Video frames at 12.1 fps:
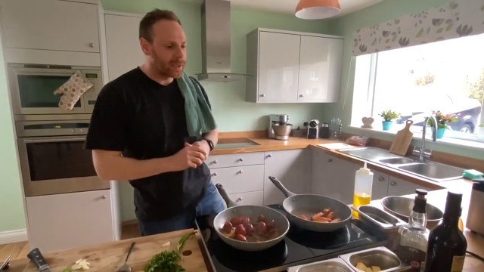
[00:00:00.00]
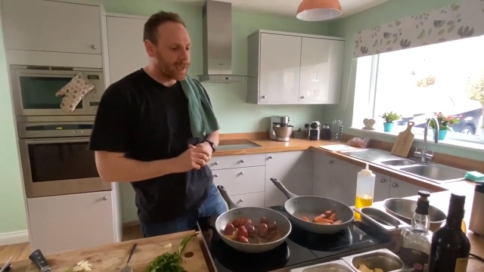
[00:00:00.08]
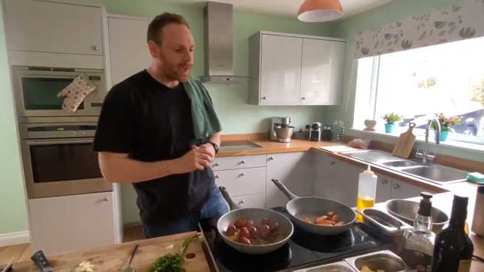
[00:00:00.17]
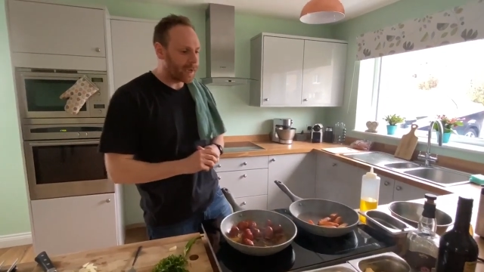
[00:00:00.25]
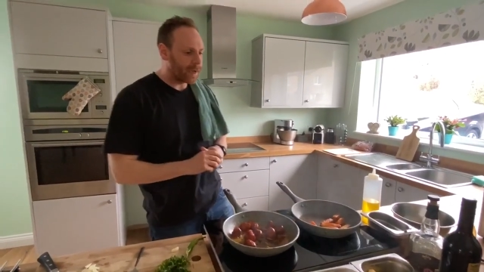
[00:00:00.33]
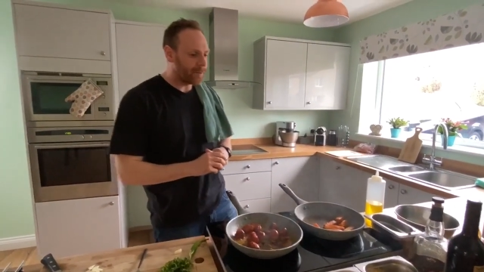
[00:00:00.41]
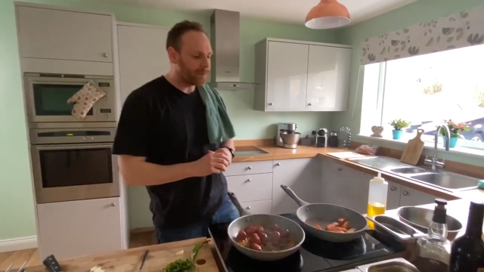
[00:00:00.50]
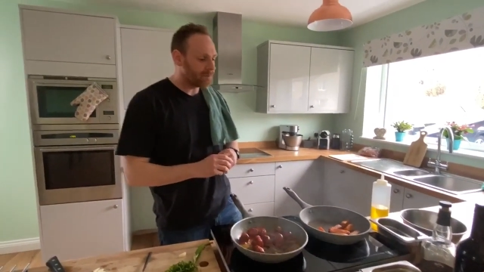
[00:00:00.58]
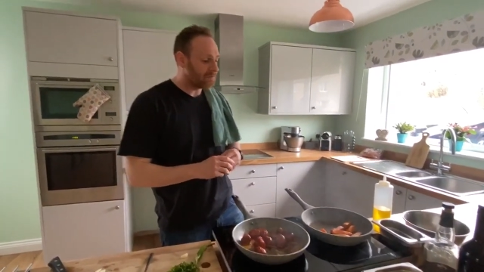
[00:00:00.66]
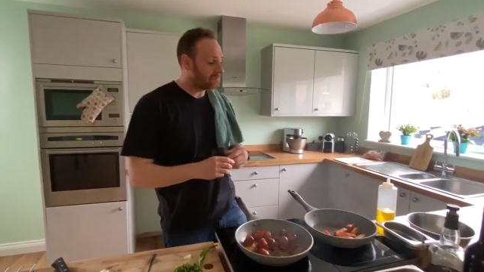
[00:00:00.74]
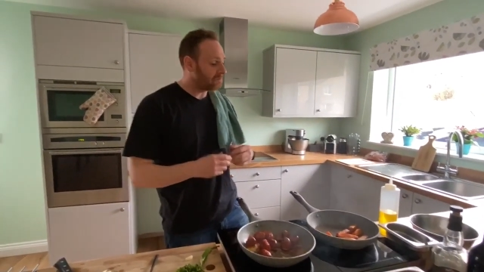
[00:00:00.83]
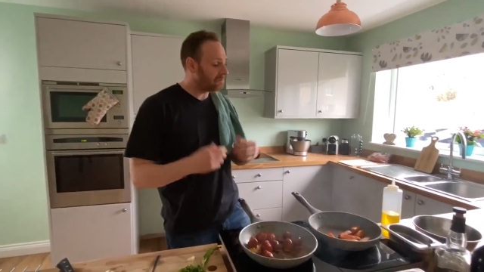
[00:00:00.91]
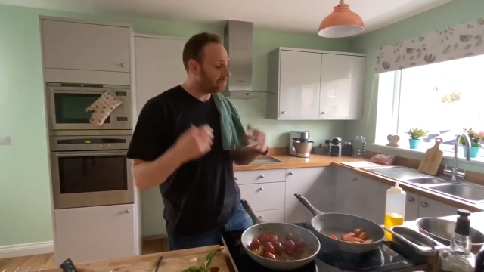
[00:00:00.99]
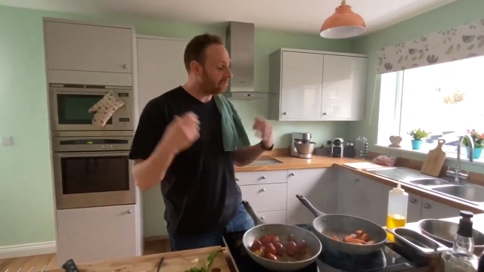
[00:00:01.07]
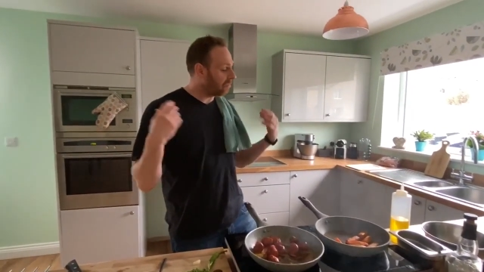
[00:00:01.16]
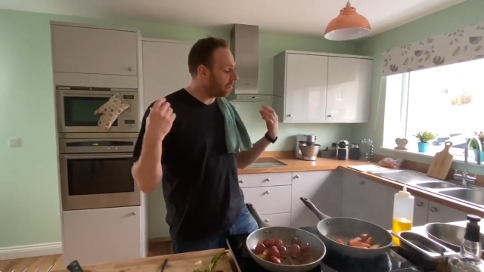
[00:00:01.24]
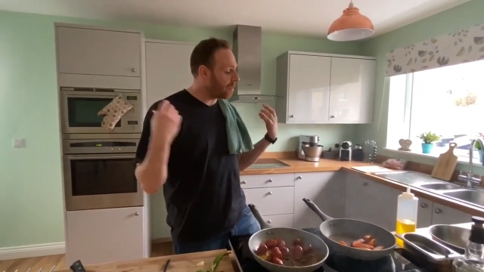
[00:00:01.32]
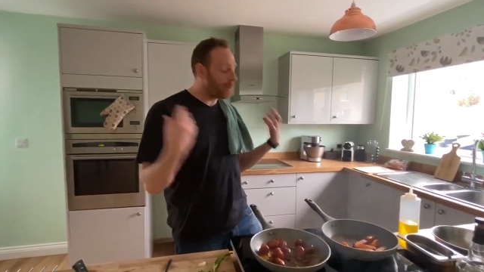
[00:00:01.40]

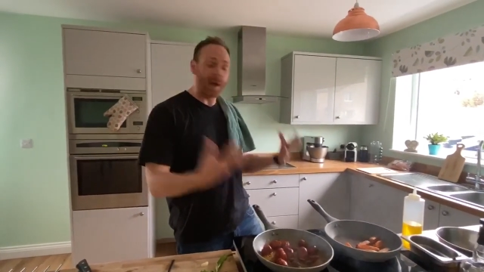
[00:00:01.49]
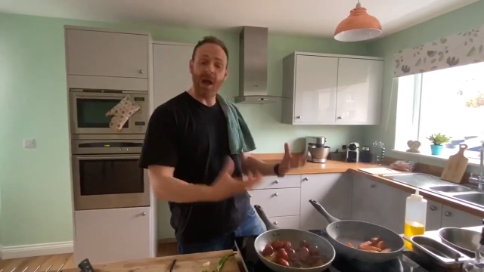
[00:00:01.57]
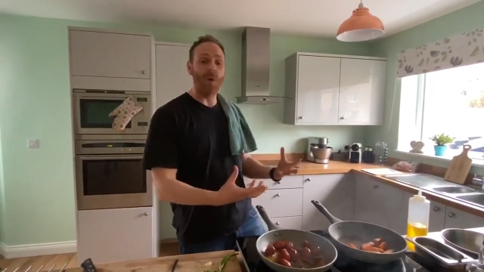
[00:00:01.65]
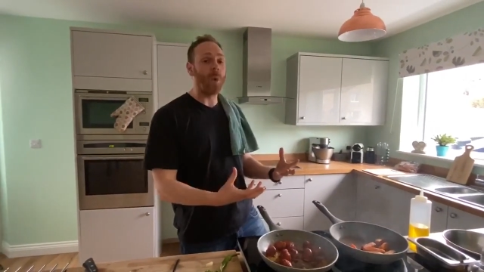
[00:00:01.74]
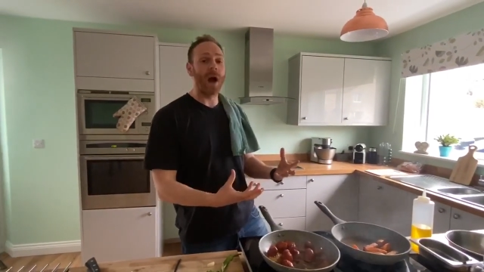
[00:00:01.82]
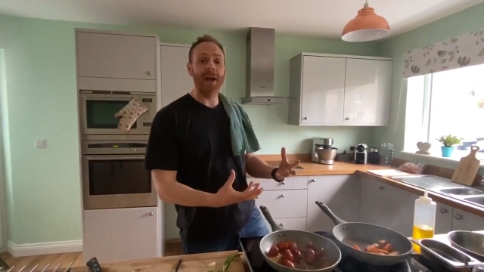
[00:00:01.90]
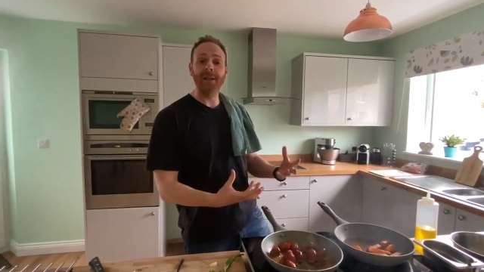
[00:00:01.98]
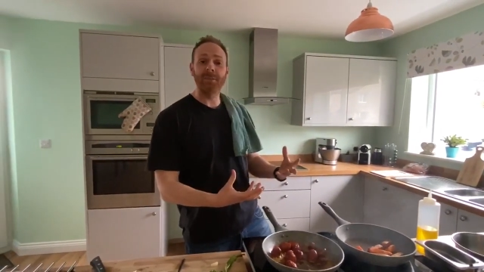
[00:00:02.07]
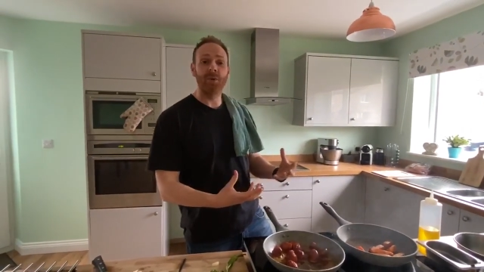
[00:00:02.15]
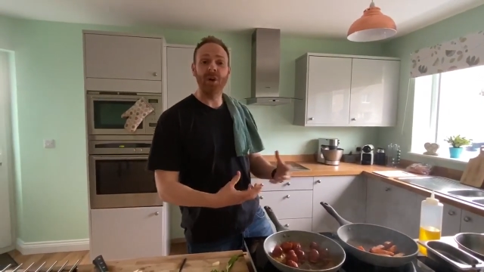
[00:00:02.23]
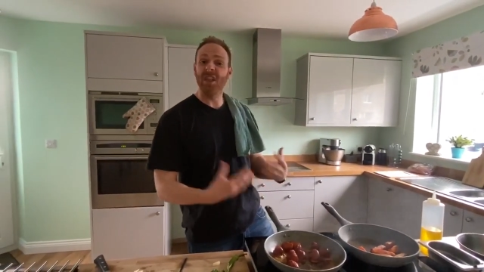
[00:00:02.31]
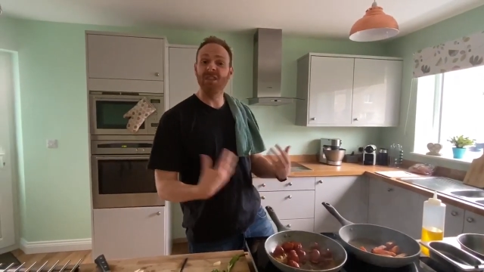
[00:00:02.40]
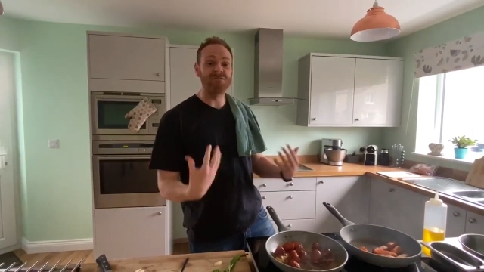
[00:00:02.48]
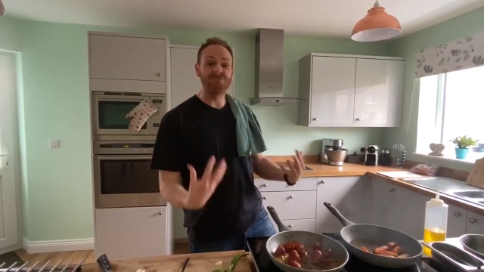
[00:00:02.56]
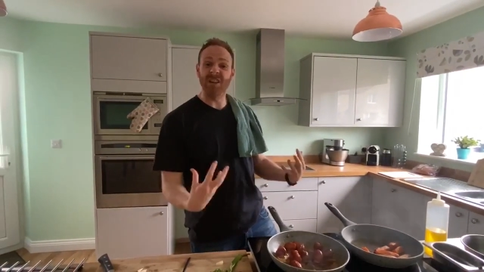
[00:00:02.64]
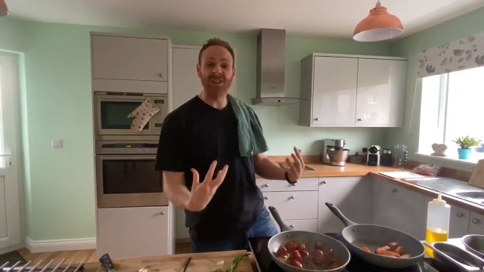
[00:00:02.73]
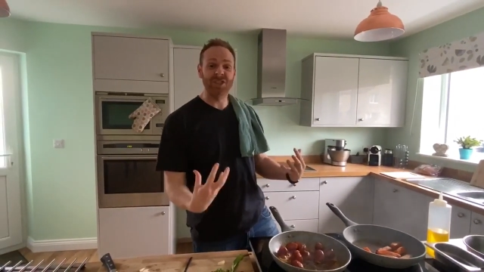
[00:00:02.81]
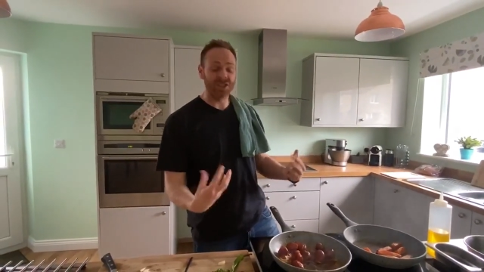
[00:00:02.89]
The better wine you put in, the
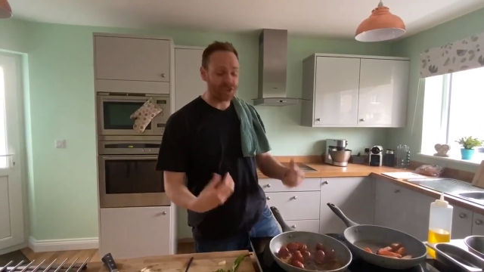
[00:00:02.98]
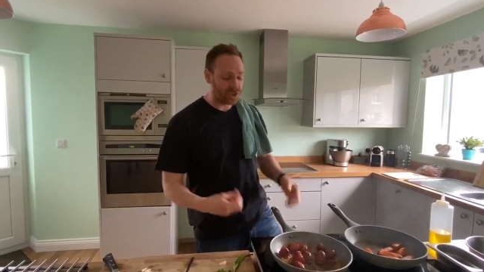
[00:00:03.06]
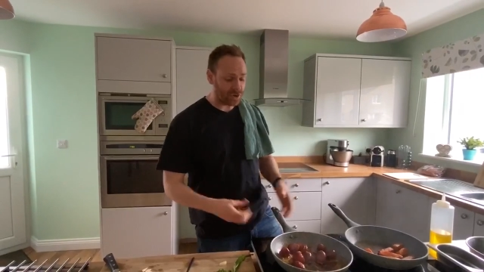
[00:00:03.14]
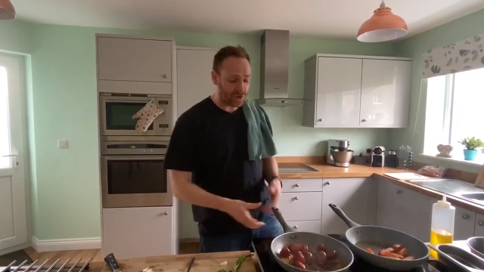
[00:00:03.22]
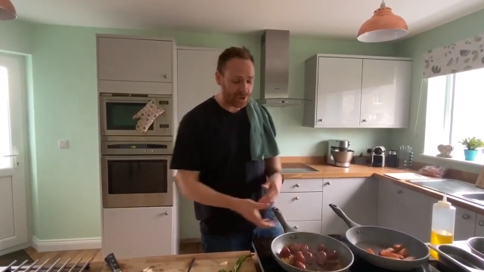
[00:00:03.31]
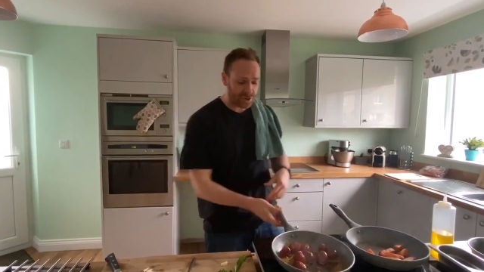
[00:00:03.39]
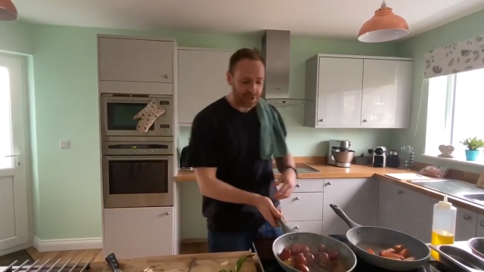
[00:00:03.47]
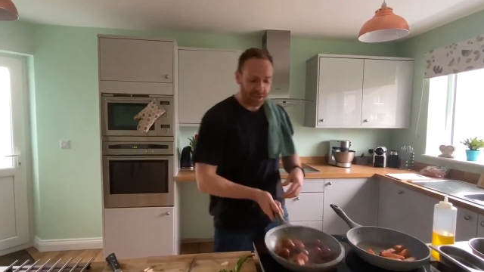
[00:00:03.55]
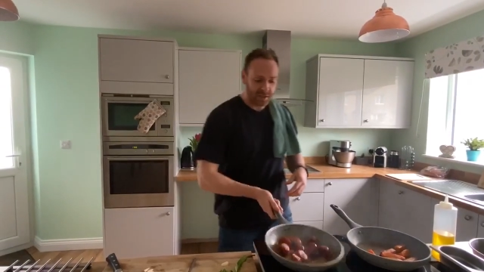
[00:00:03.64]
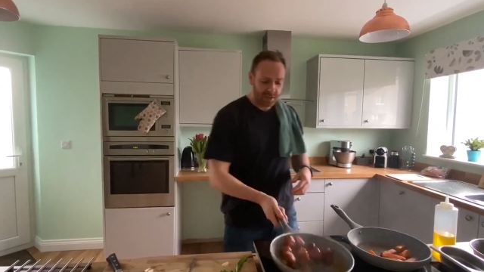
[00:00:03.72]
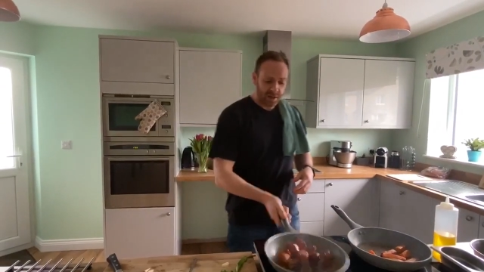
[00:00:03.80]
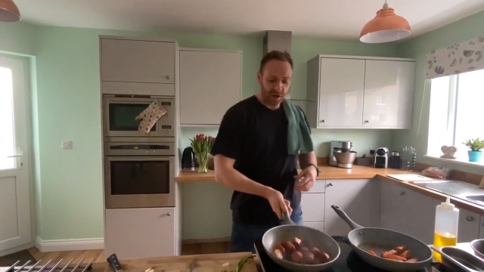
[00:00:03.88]
richer the sauce.